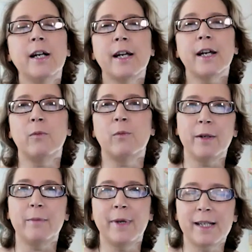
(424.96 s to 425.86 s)
And
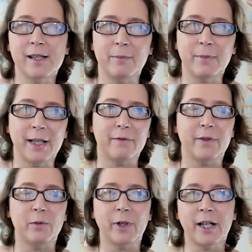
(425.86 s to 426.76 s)
what makes them laugh?
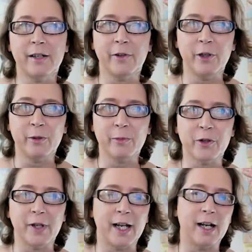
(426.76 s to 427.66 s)
And what kind of humor
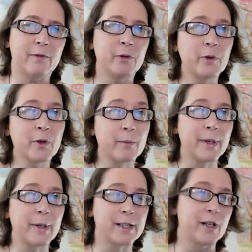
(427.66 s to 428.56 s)
do they have? Who are their
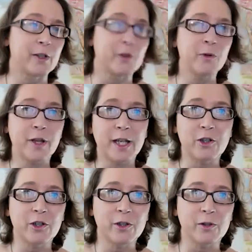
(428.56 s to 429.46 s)
best friends? Who did they
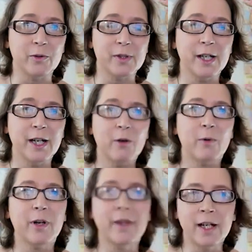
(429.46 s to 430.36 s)
choose?
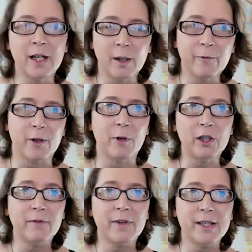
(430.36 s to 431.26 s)
Where do they come from?
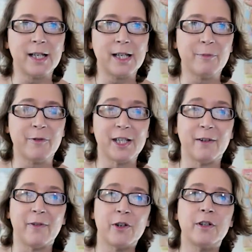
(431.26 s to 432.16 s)
All of this type of
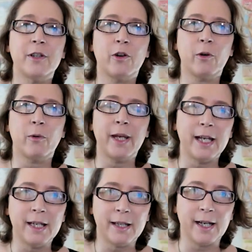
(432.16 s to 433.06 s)
stuff, they're
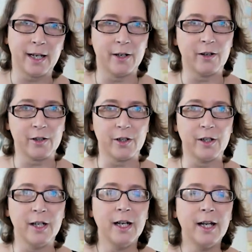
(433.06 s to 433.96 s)
creating that character.
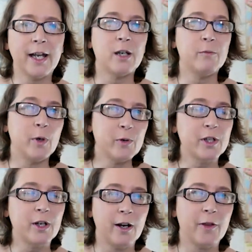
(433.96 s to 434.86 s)
And
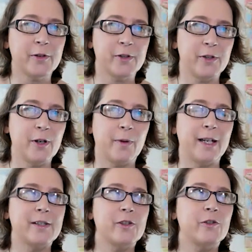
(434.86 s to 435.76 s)
most authors know that
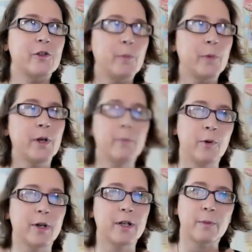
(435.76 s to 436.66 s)
it's super
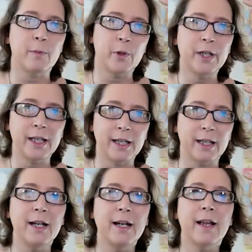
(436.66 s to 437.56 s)
important to put
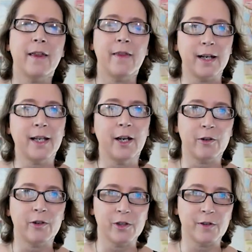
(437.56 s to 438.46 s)
in that
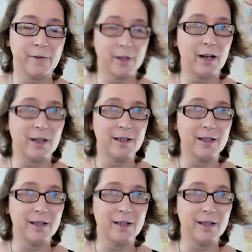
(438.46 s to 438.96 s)
character's flaw.